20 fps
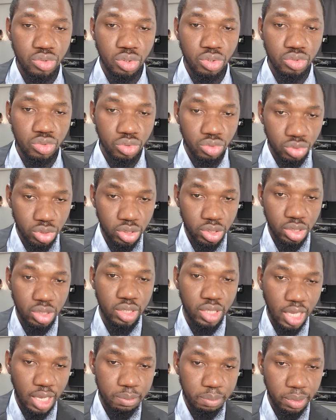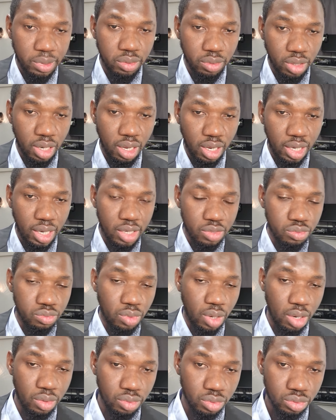also in that particular class
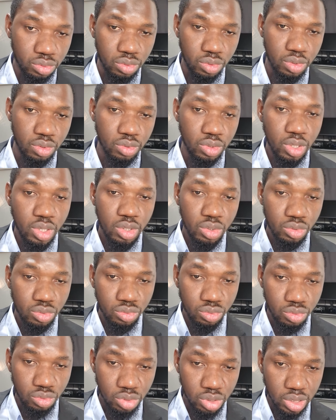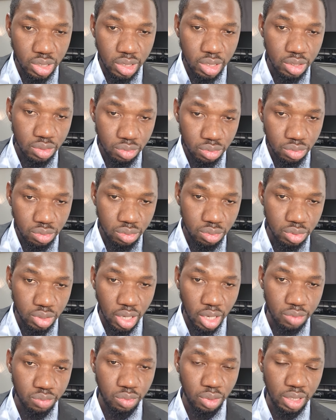we are going to really do
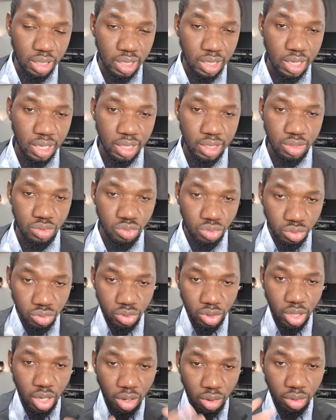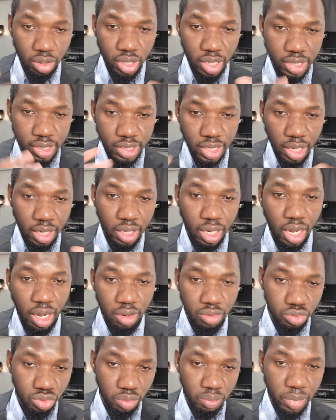that one clearly so you can understand
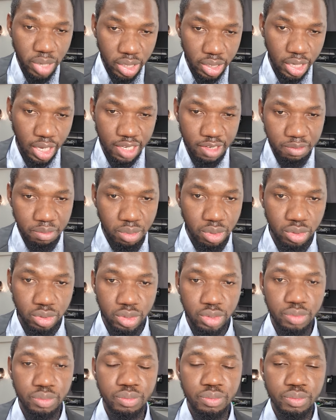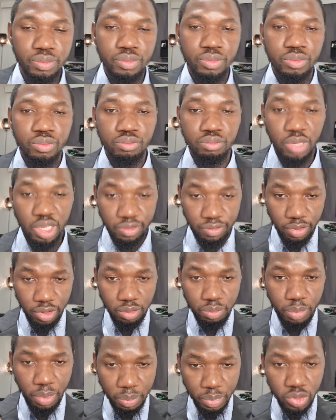how to make that plot. But for
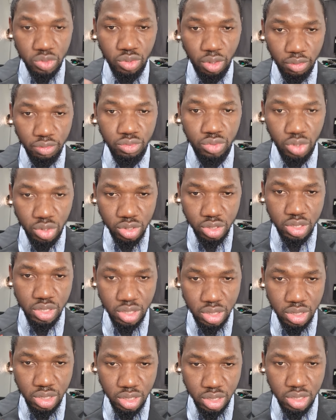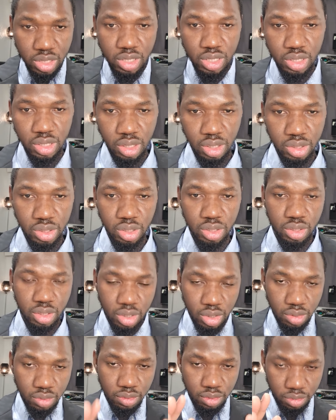the purpose of just this discussion,
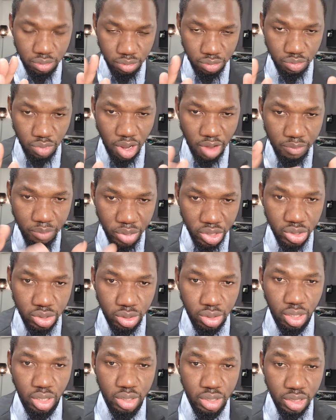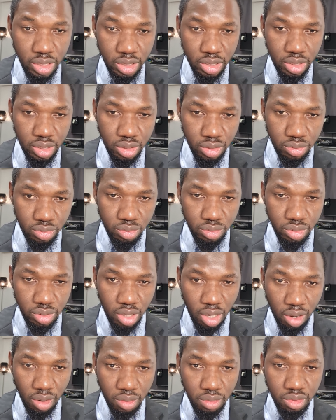we have mentioned that is
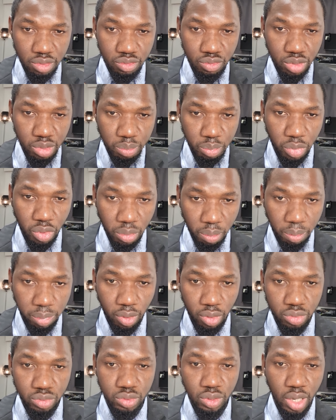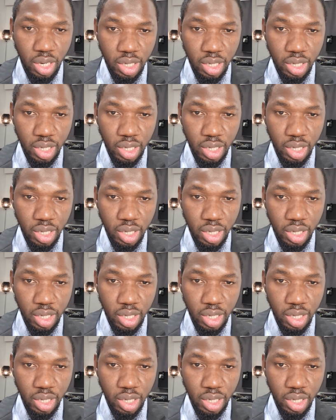now with both plot,